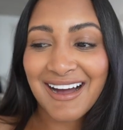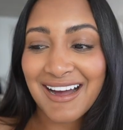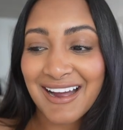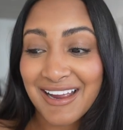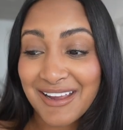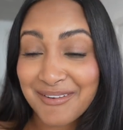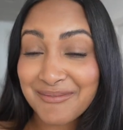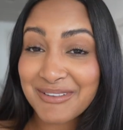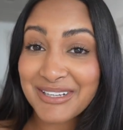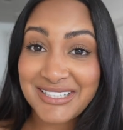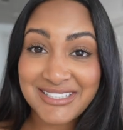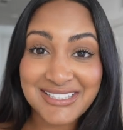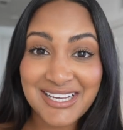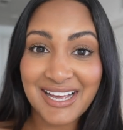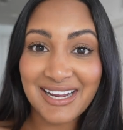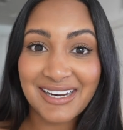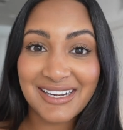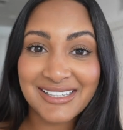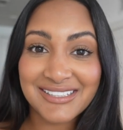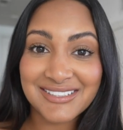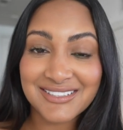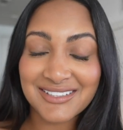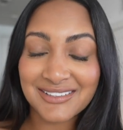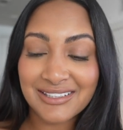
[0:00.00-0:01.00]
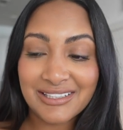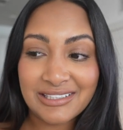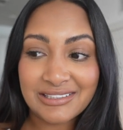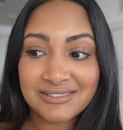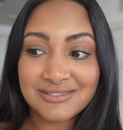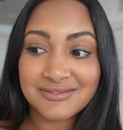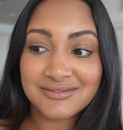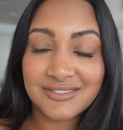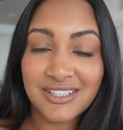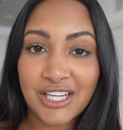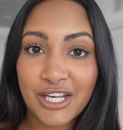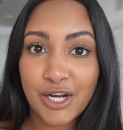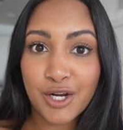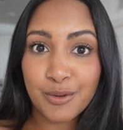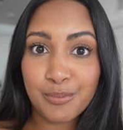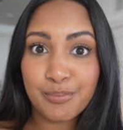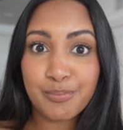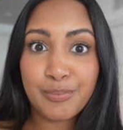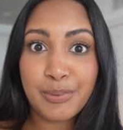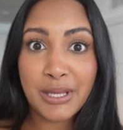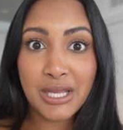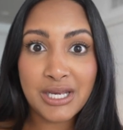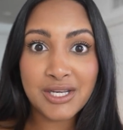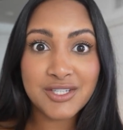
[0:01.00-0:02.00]
I am excited to like, you know,
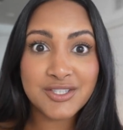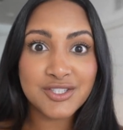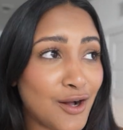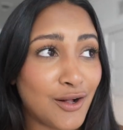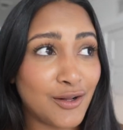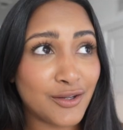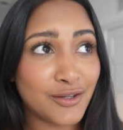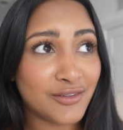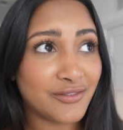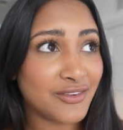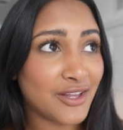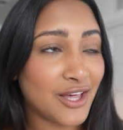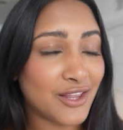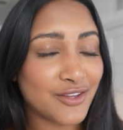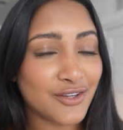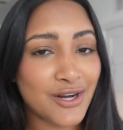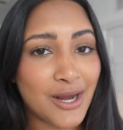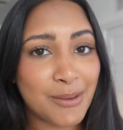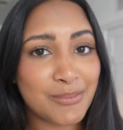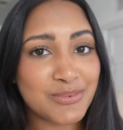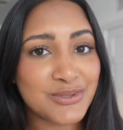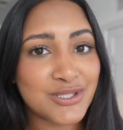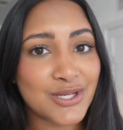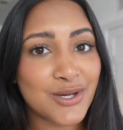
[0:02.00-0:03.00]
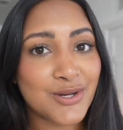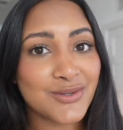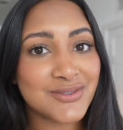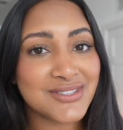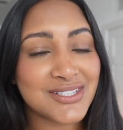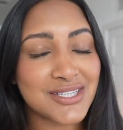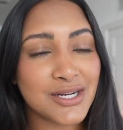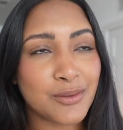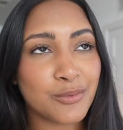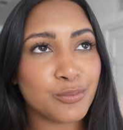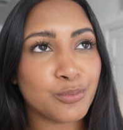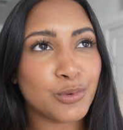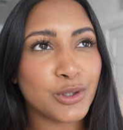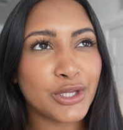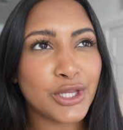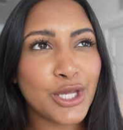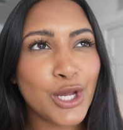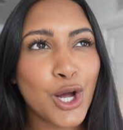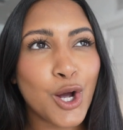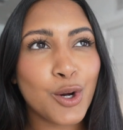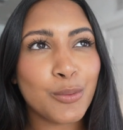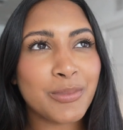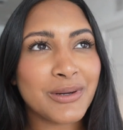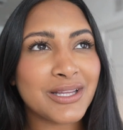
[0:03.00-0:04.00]
binge all of the other episodes and I'm really
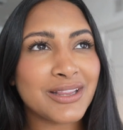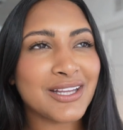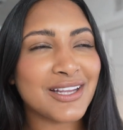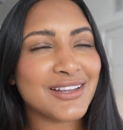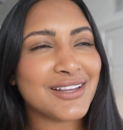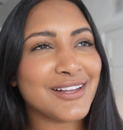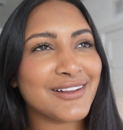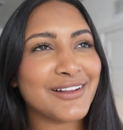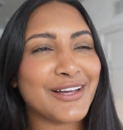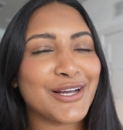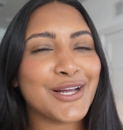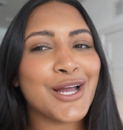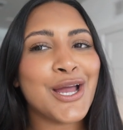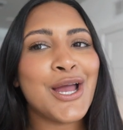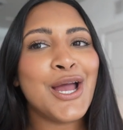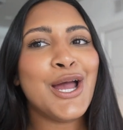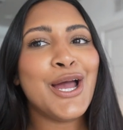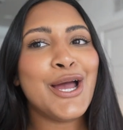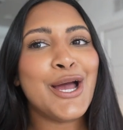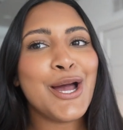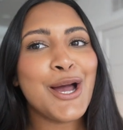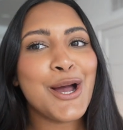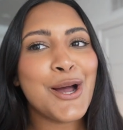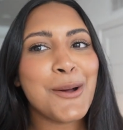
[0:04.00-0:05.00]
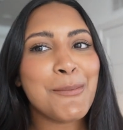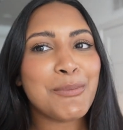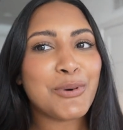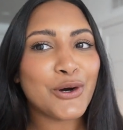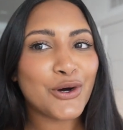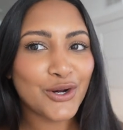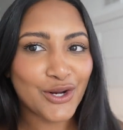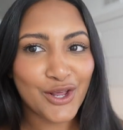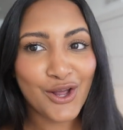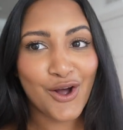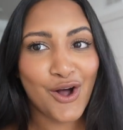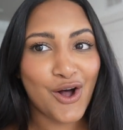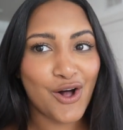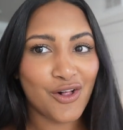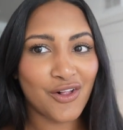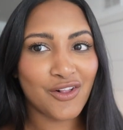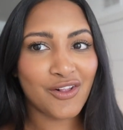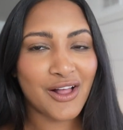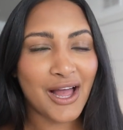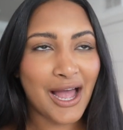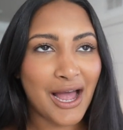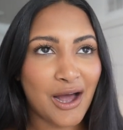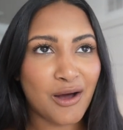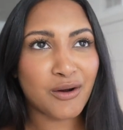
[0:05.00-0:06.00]
hoping that they like put it
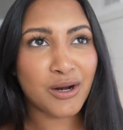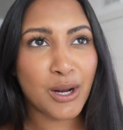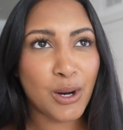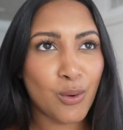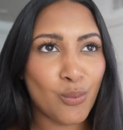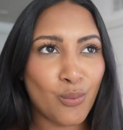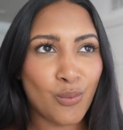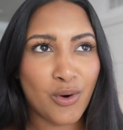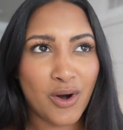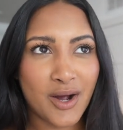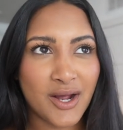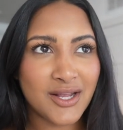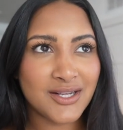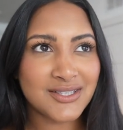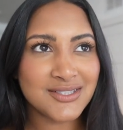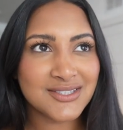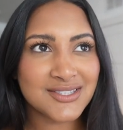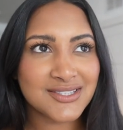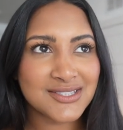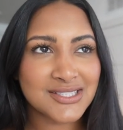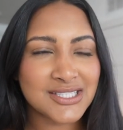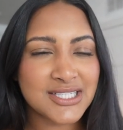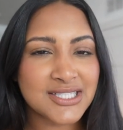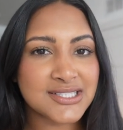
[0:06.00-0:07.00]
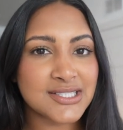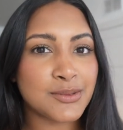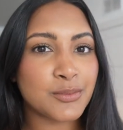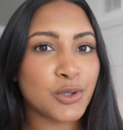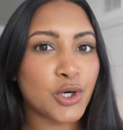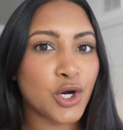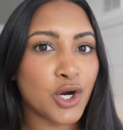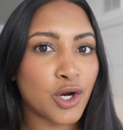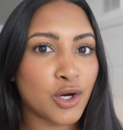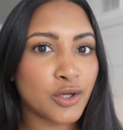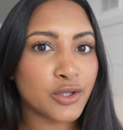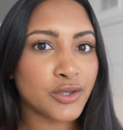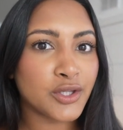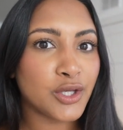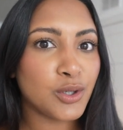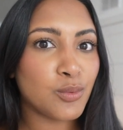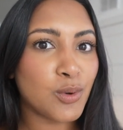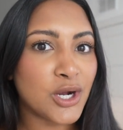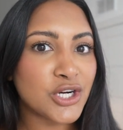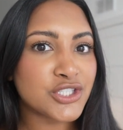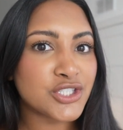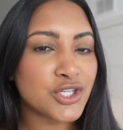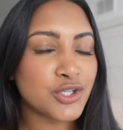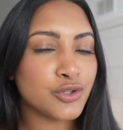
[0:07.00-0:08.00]
all out at once because I'm currently
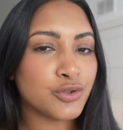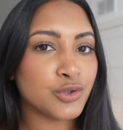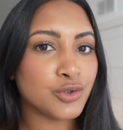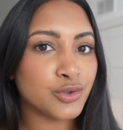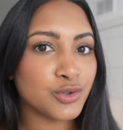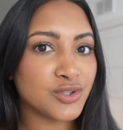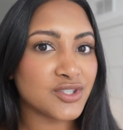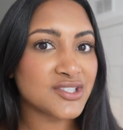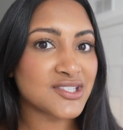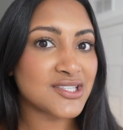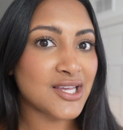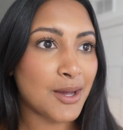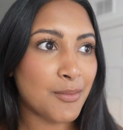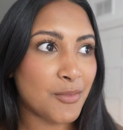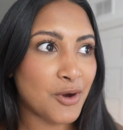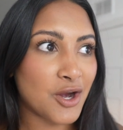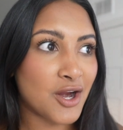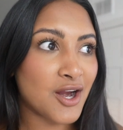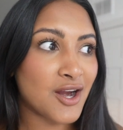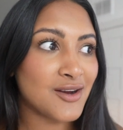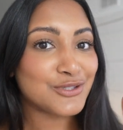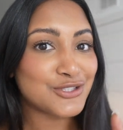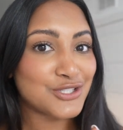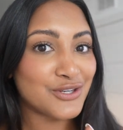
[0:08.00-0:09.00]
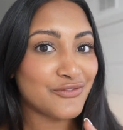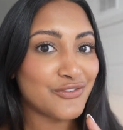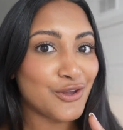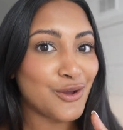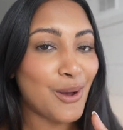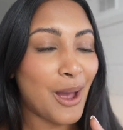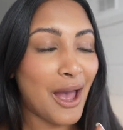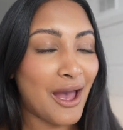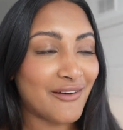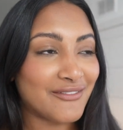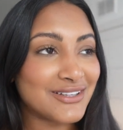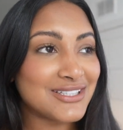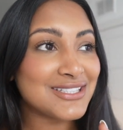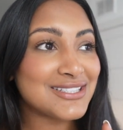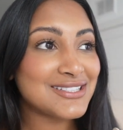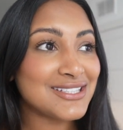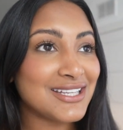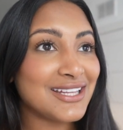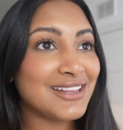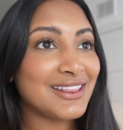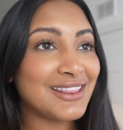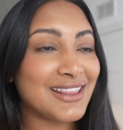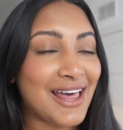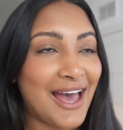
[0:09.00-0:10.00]
watching Cruel Summer, which if you haven't
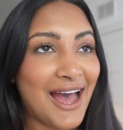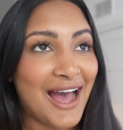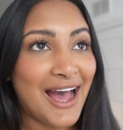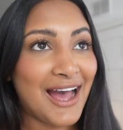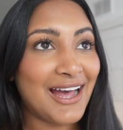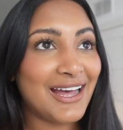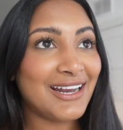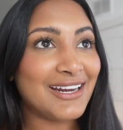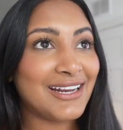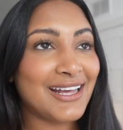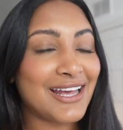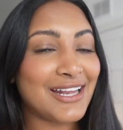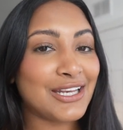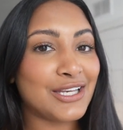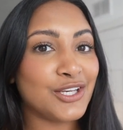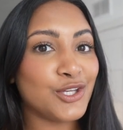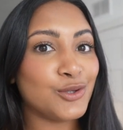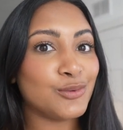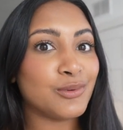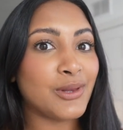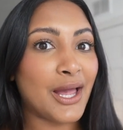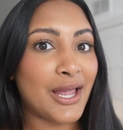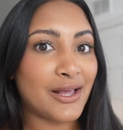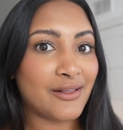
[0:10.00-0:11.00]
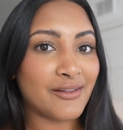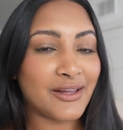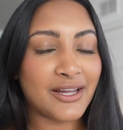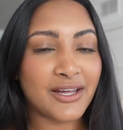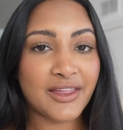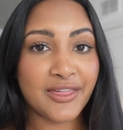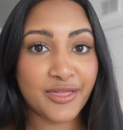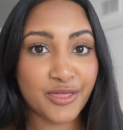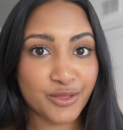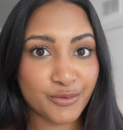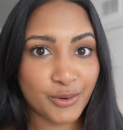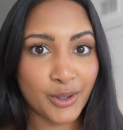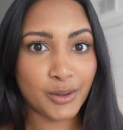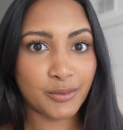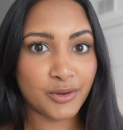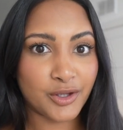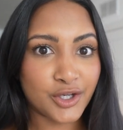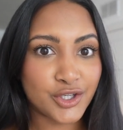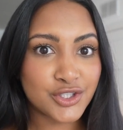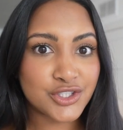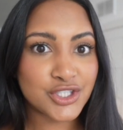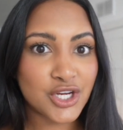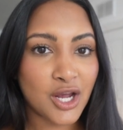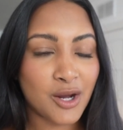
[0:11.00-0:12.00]
seen that and you like like a
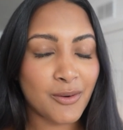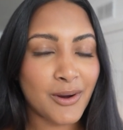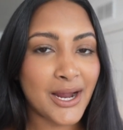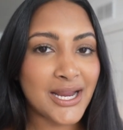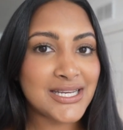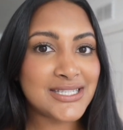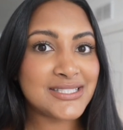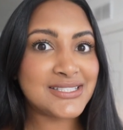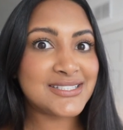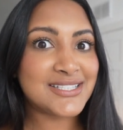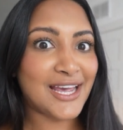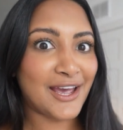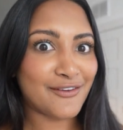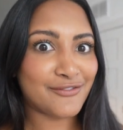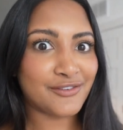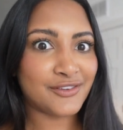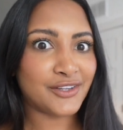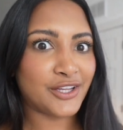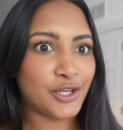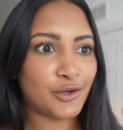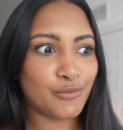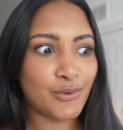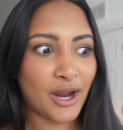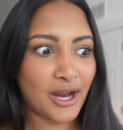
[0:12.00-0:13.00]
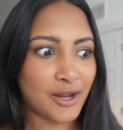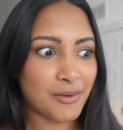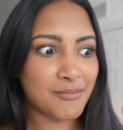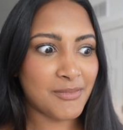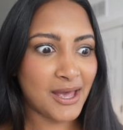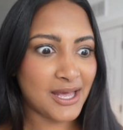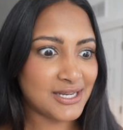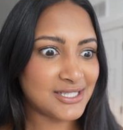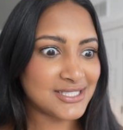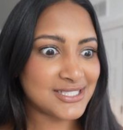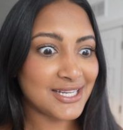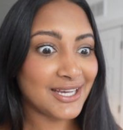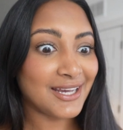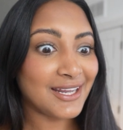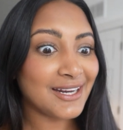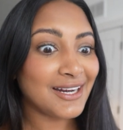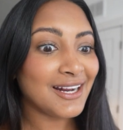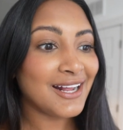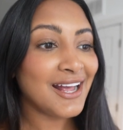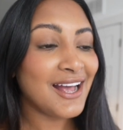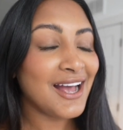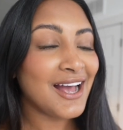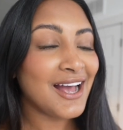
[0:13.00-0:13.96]
thriller show, I definitely recommend it.